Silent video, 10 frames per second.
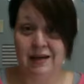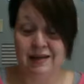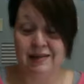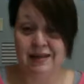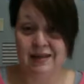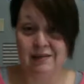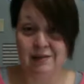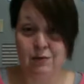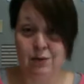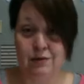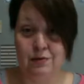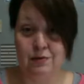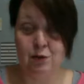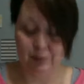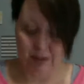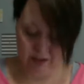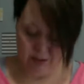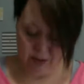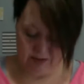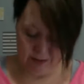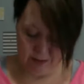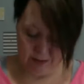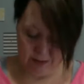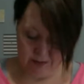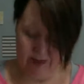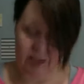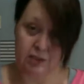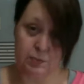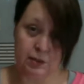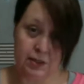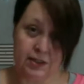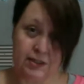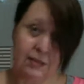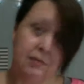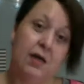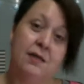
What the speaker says: think of I went through. What about you? Have you experienced a lot?